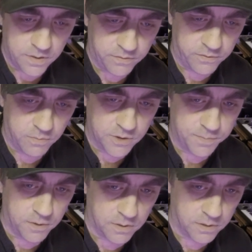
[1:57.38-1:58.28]

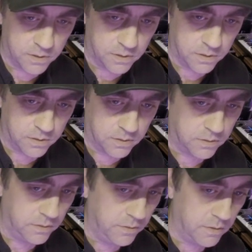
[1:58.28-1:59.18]
Trimsburg,
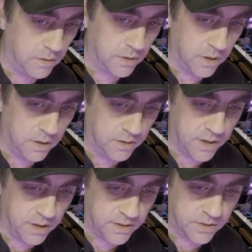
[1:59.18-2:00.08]
New York.
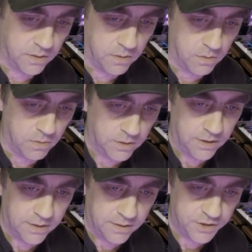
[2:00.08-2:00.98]
Okay, so
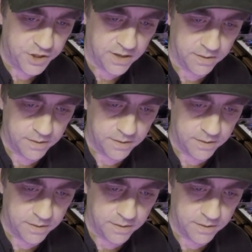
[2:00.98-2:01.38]
shit.